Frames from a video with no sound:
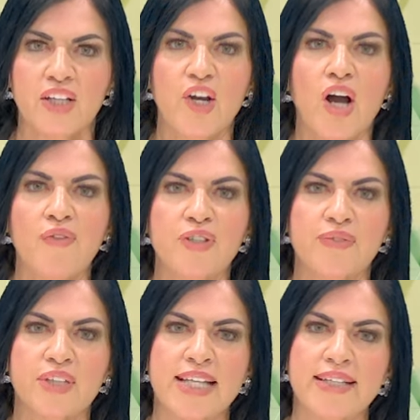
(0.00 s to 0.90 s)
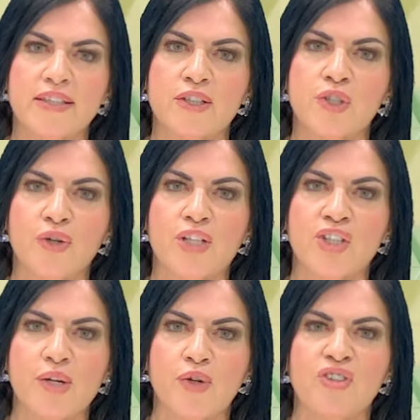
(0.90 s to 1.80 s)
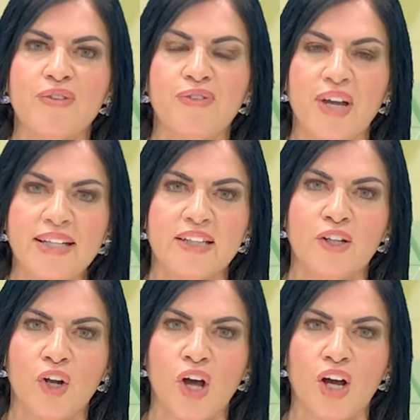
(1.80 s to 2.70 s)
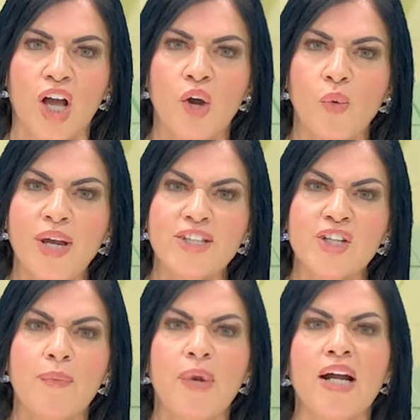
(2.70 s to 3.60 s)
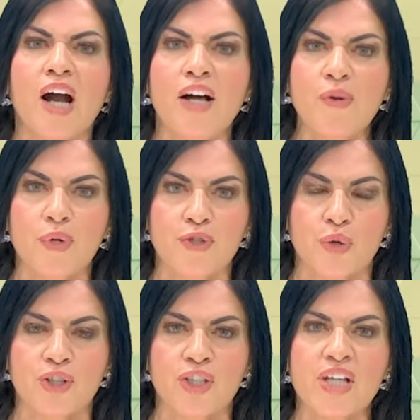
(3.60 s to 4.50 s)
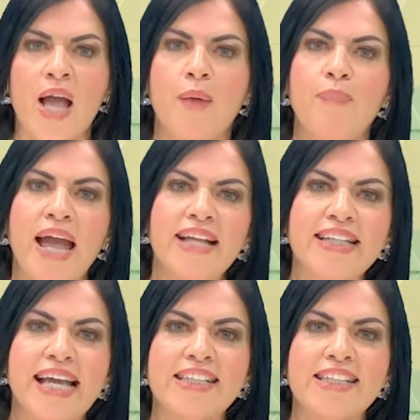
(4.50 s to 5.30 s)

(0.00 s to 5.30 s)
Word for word: The office of the Texas Attorney General defended the law, which, among other restrictions, banned the